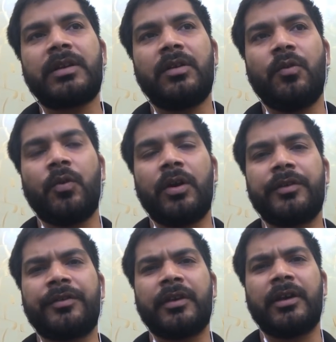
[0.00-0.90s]

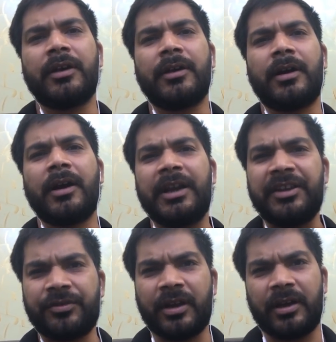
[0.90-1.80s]
was
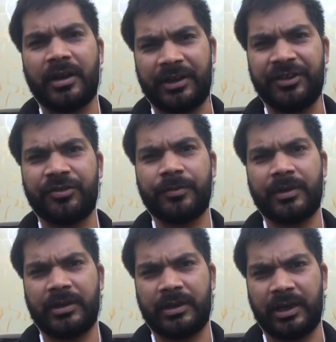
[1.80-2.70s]

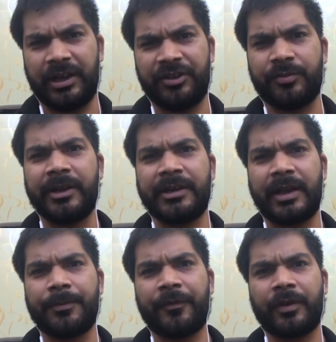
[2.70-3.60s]
arrangement
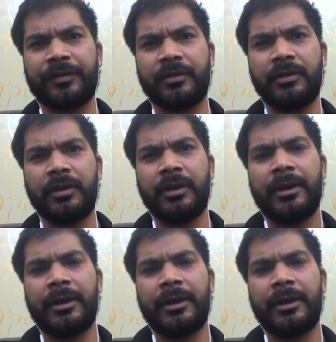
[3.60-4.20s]
type of question.